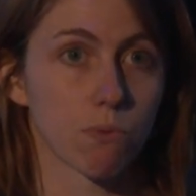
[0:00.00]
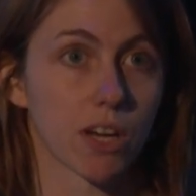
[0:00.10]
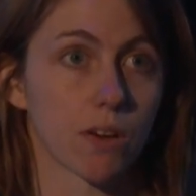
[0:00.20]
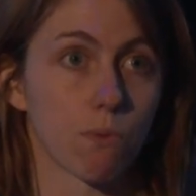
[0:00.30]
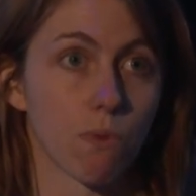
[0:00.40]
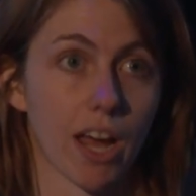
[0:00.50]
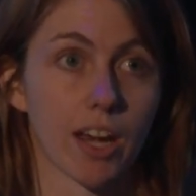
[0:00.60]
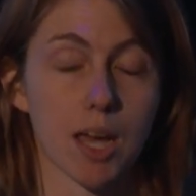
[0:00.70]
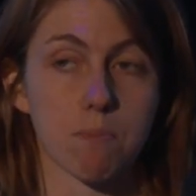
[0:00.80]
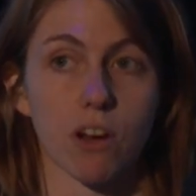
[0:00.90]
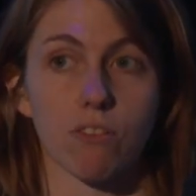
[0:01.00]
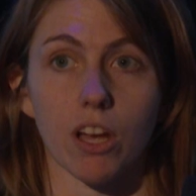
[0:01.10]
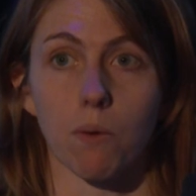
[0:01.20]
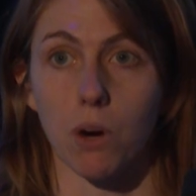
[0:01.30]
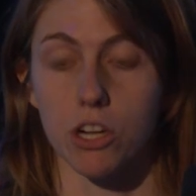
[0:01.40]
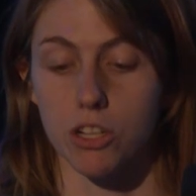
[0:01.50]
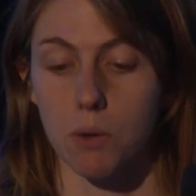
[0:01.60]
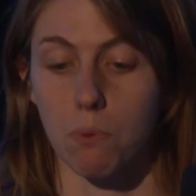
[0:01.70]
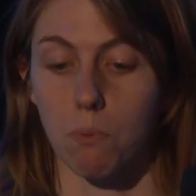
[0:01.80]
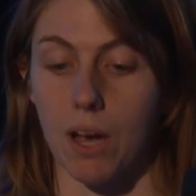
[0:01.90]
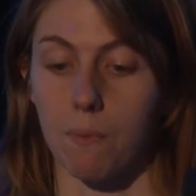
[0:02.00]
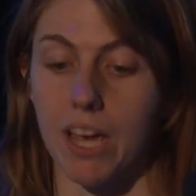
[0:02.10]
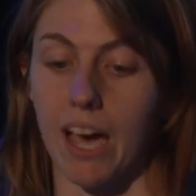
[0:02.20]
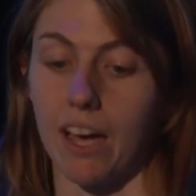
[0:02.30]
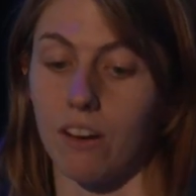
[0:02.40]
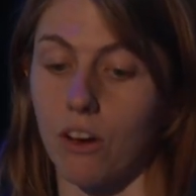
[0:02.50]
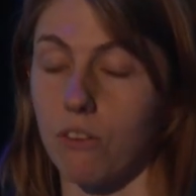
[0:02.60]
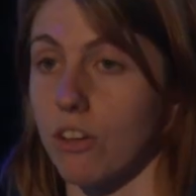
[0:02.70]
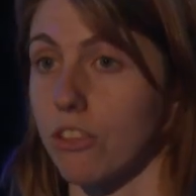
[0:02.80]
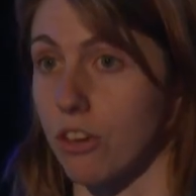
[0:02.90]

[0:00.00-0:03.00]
we ran a butterfly workshop where we had over